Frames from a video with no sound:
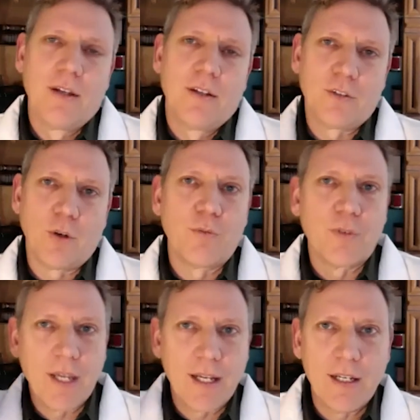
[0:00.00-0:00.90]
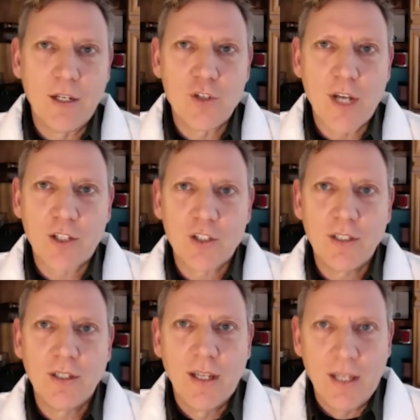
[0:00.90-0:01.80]
So if you get an
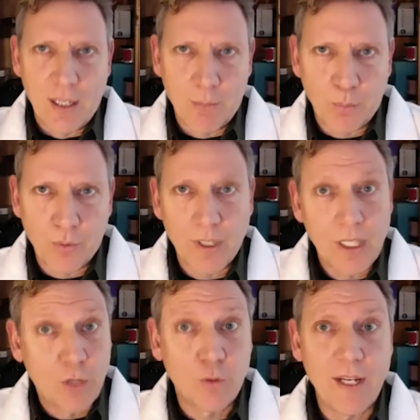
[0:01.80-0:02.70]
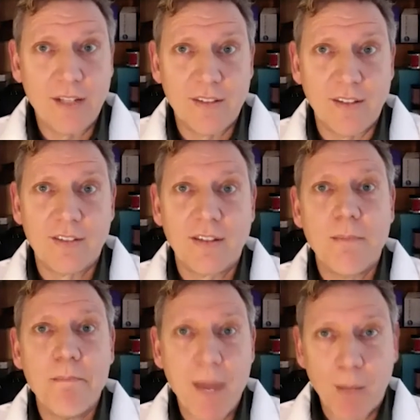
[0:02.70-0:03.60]
injection, it creates this
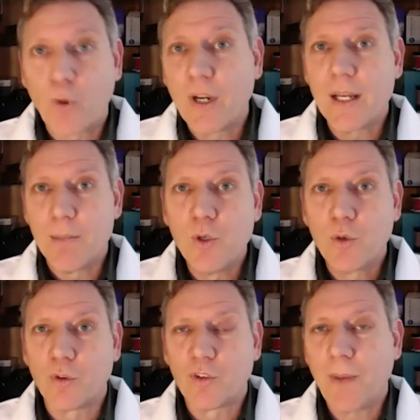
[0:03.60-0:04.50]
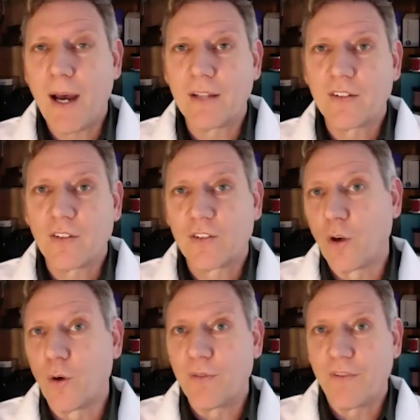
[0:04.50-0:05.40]
memory immune response.
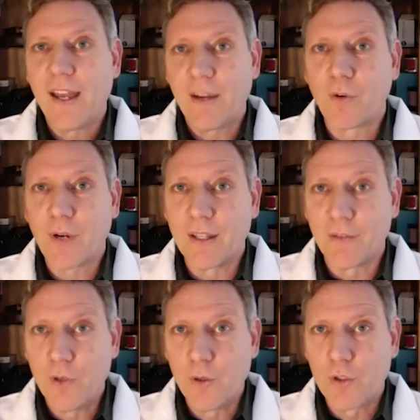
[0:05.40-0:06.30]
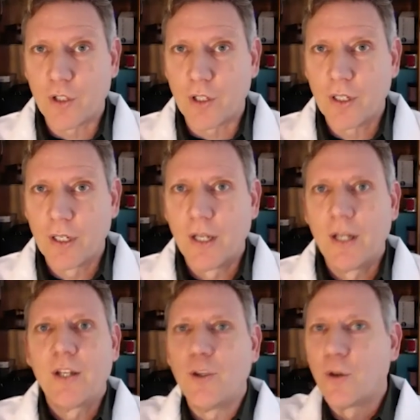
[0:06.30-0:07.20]
So if ever in the future
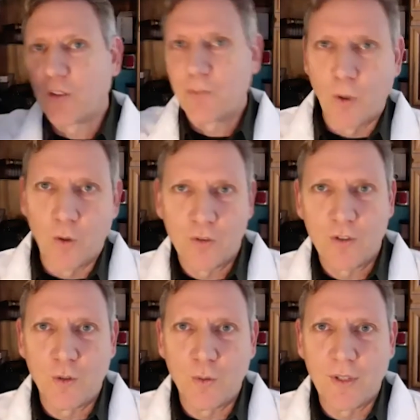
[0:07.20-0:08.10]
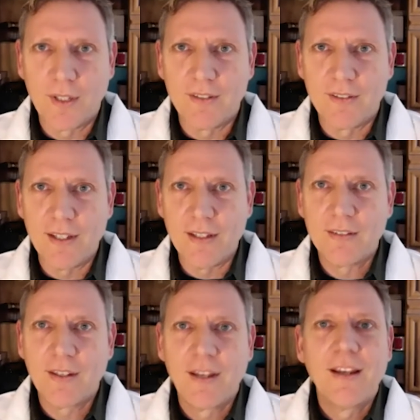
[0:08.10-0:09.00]
you're exposed to the
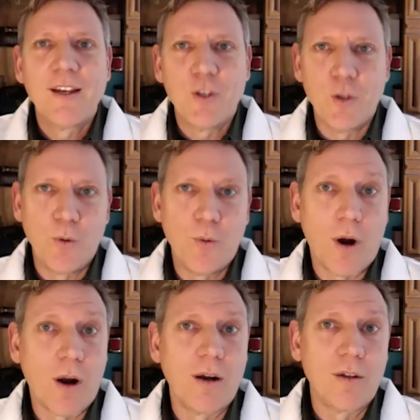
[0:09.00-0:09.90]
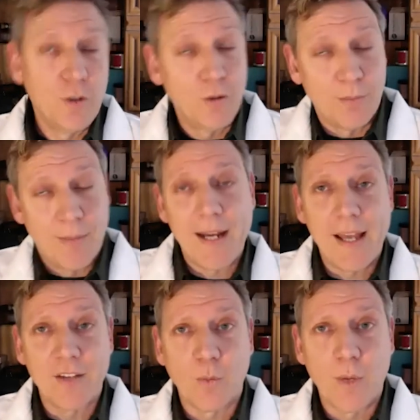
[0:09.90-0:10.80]
disease, your body
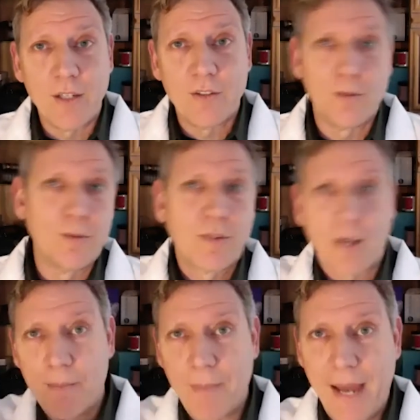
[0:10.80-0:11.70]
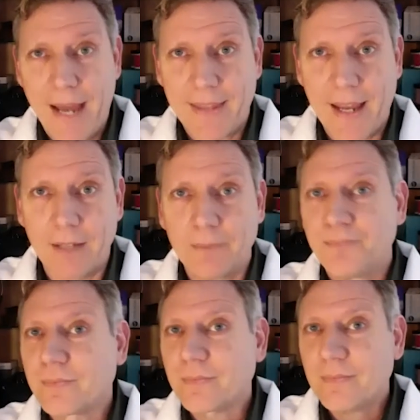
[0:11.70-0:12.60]
has a way to combat that.
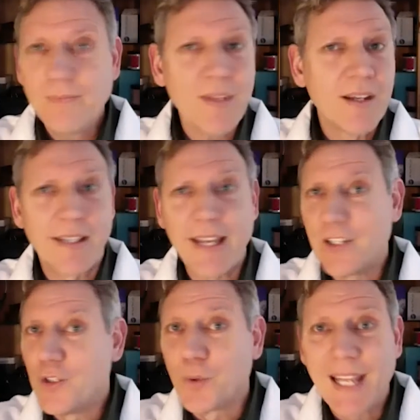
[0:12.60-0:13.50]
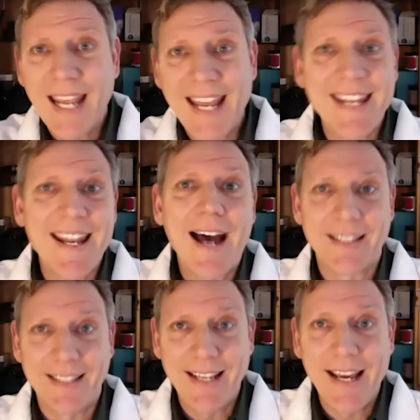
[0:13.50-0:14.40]
Again, you
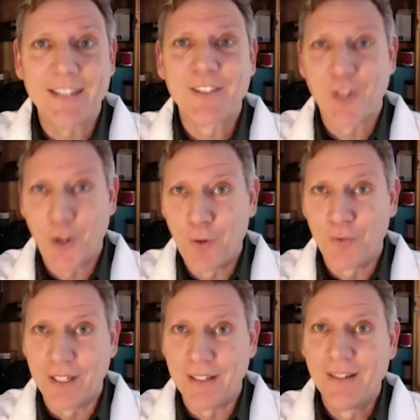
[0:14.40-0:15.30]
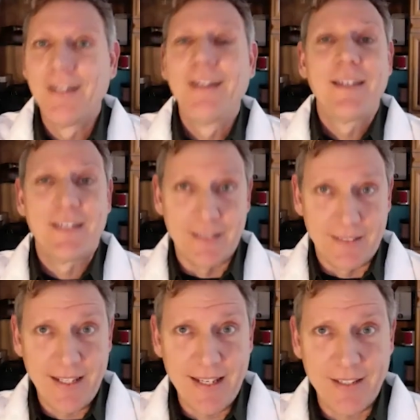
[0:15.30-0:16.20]
cannot get COVID
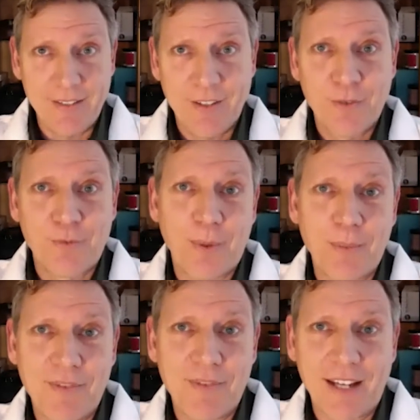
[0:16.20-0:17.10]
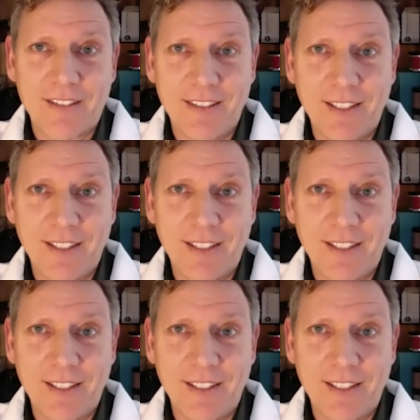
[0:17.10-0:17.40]
disease from the vaccine.